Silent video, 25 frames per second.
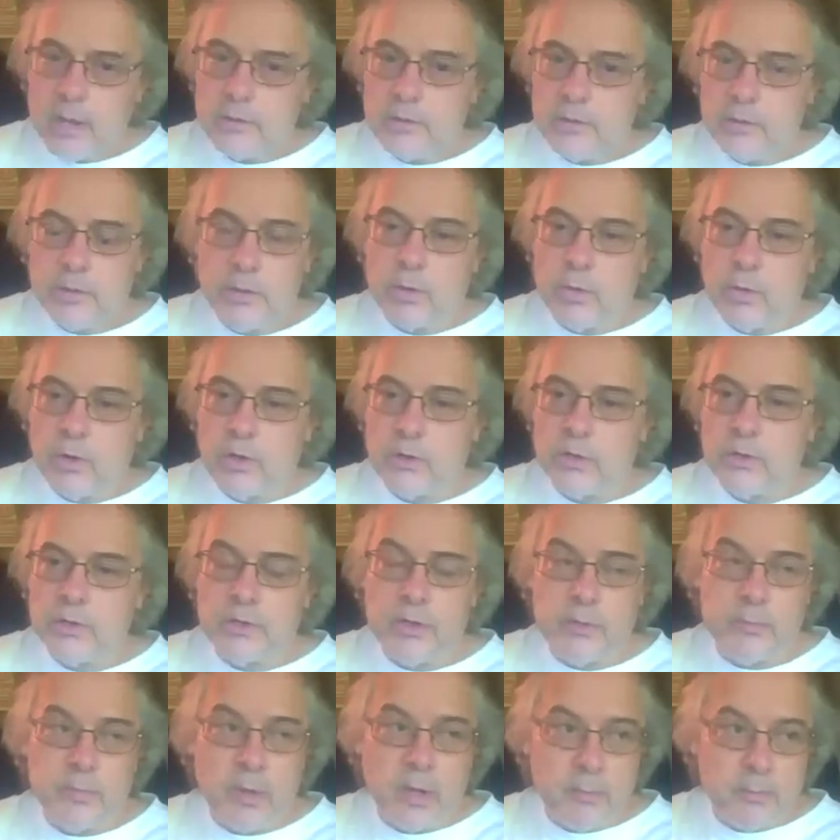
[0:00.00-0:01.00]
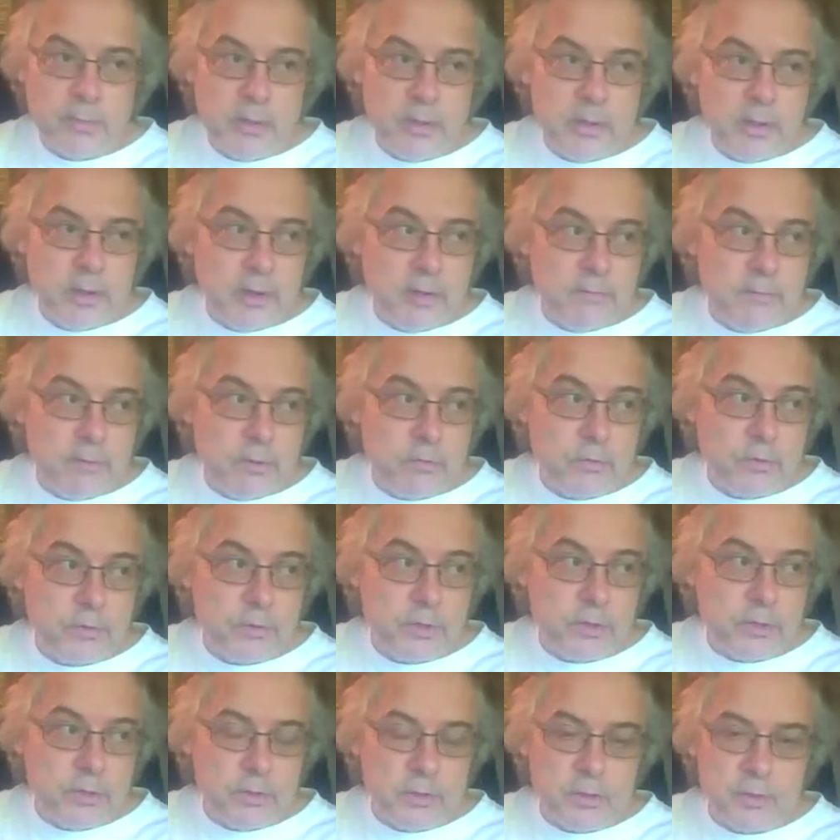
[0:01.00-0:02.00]
answer your question, it might be kind of
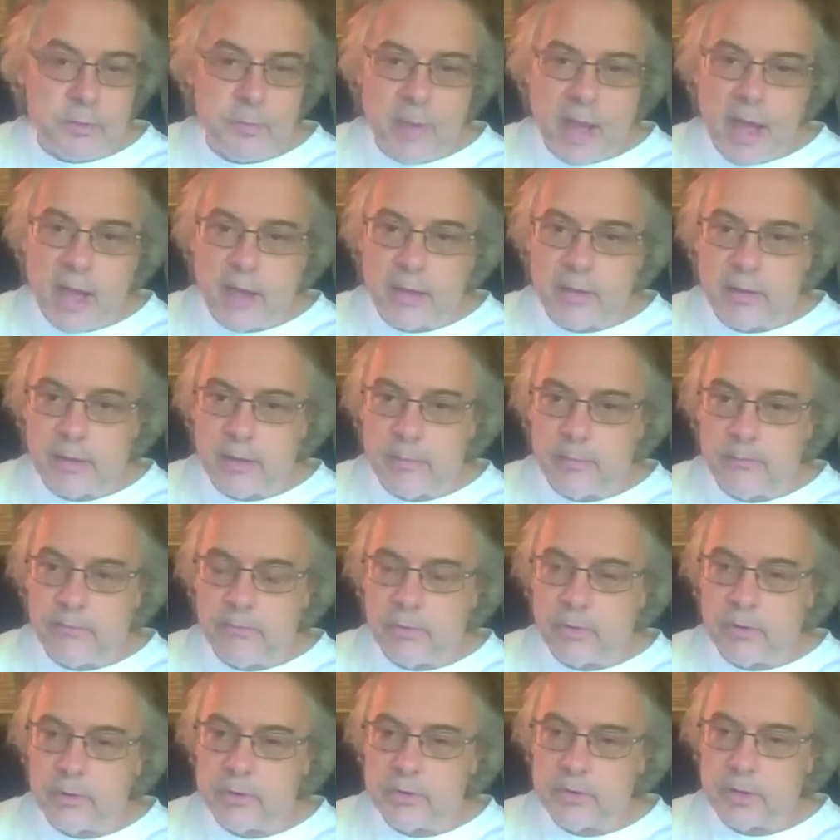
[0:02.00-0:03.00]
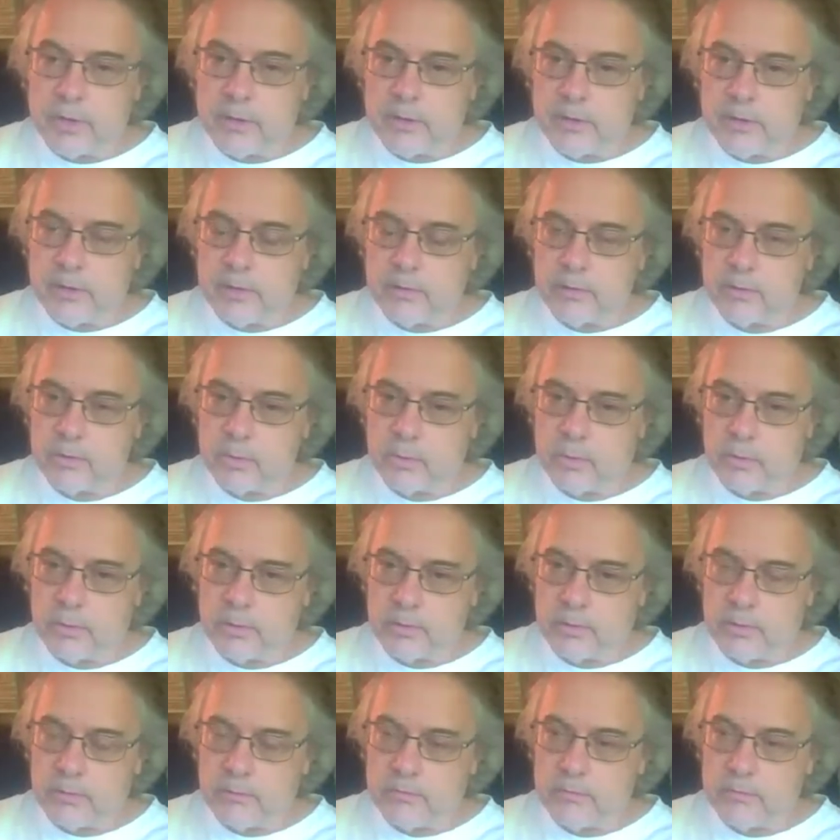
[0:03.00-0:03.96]
interesting to just back up for a second and sort of